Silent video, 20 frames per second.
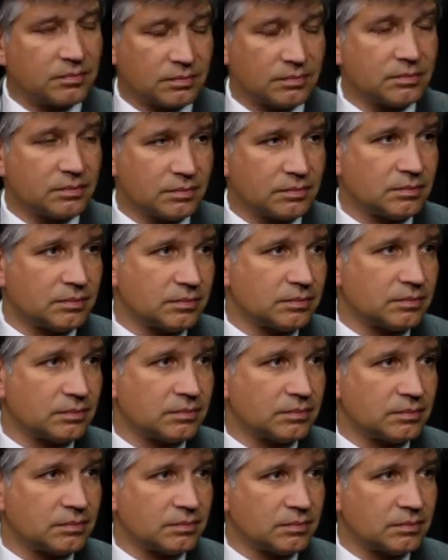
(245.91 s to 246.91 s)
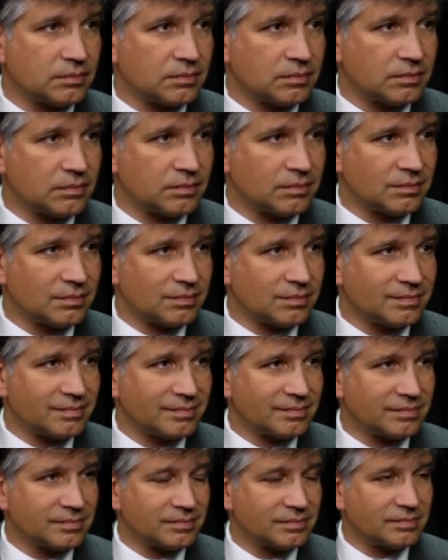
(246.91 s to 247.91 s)
and the
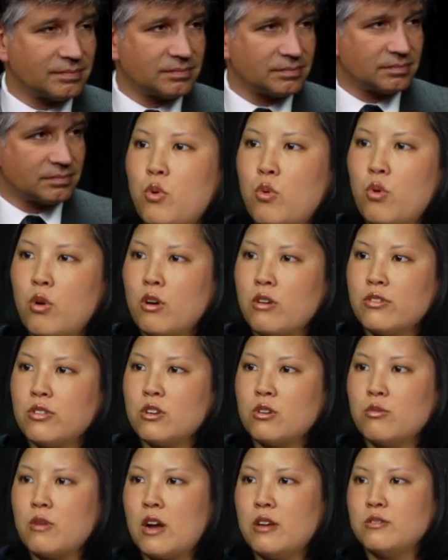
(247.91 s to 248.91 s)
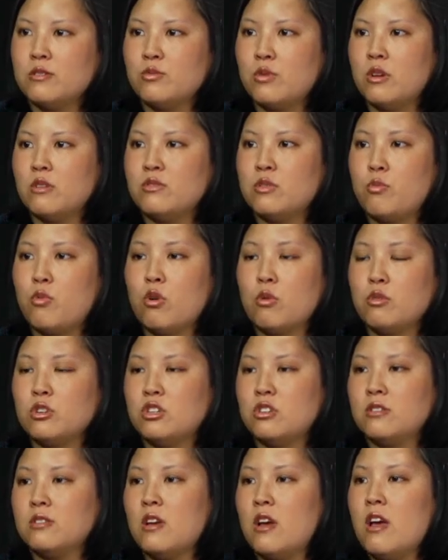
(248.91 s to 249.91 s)
community support, the groundswell of support,
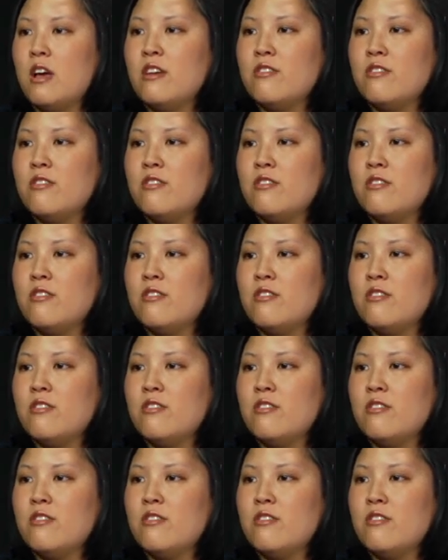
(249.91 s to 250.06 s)
which is